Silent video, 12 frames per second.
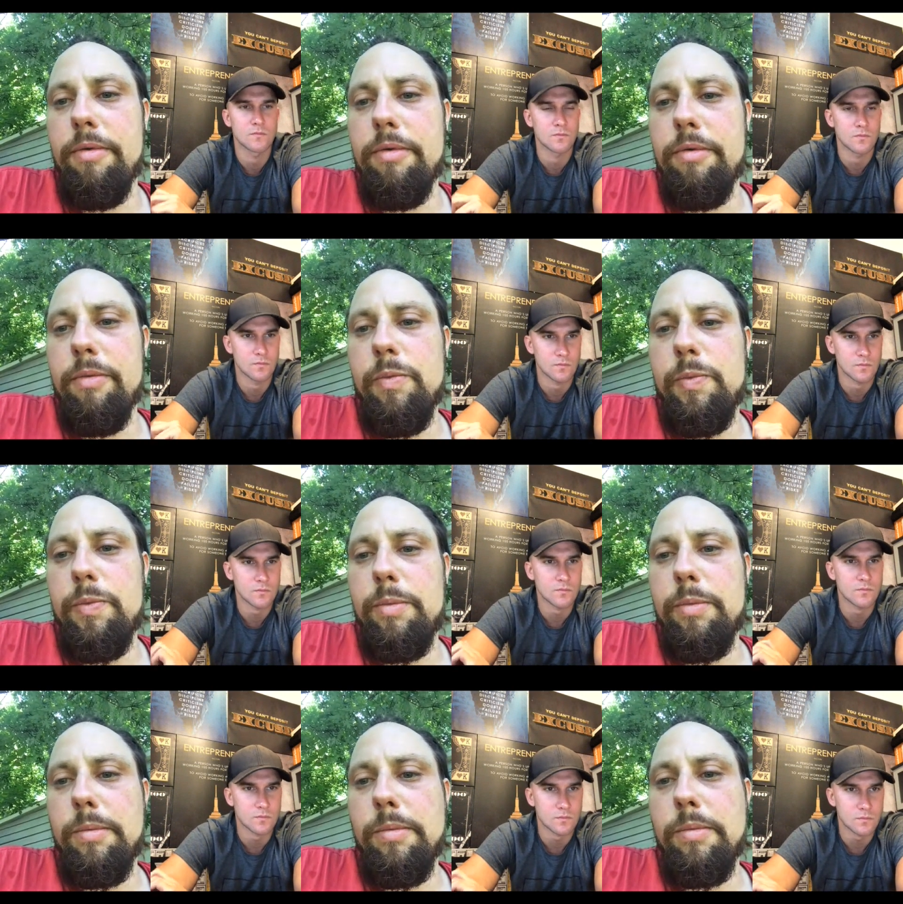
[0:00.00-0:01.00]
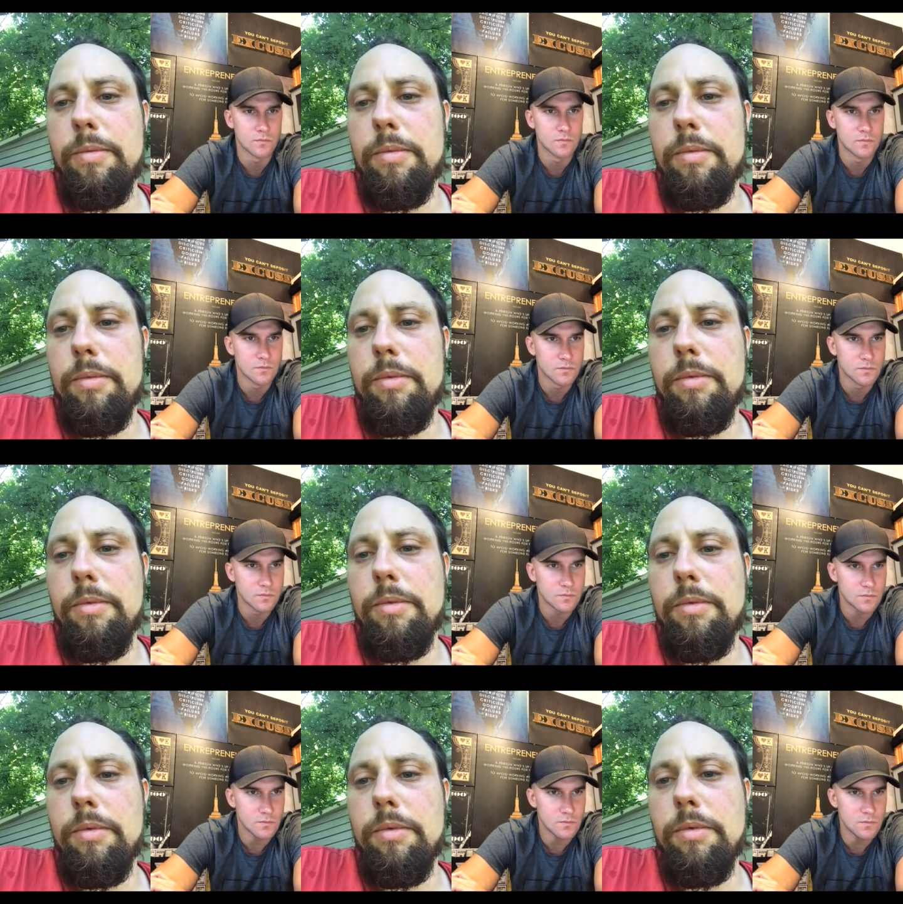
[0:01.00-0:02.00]

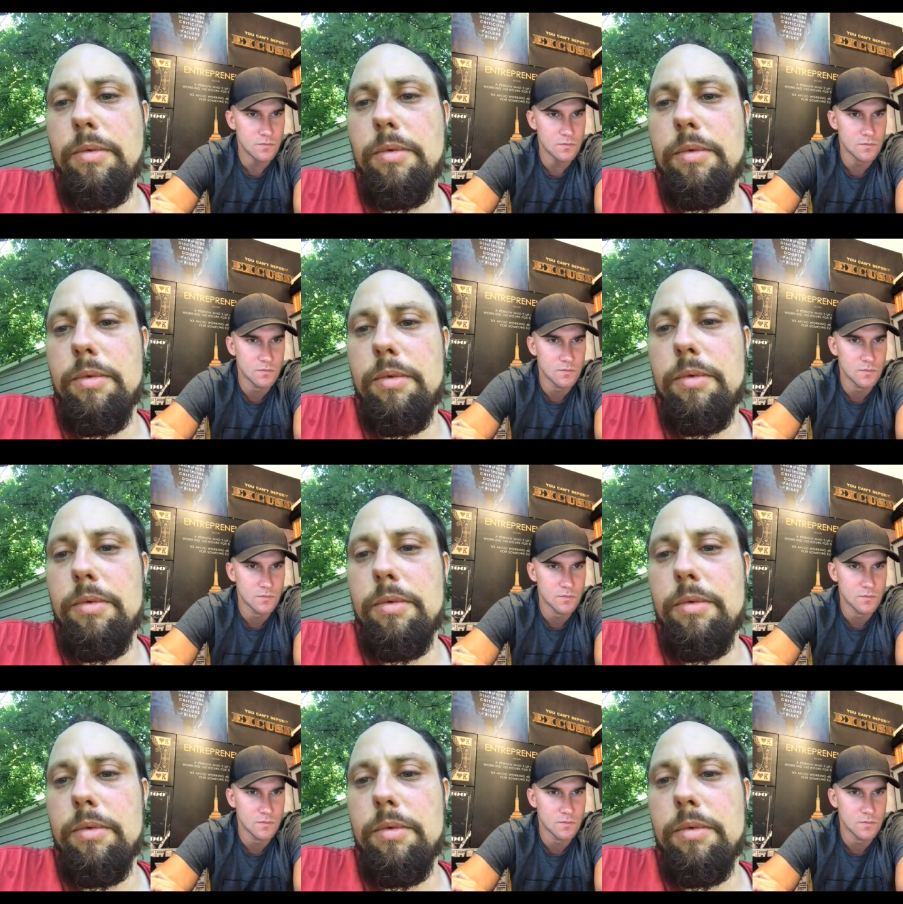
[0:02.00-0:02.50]
No one is speaking in this clip.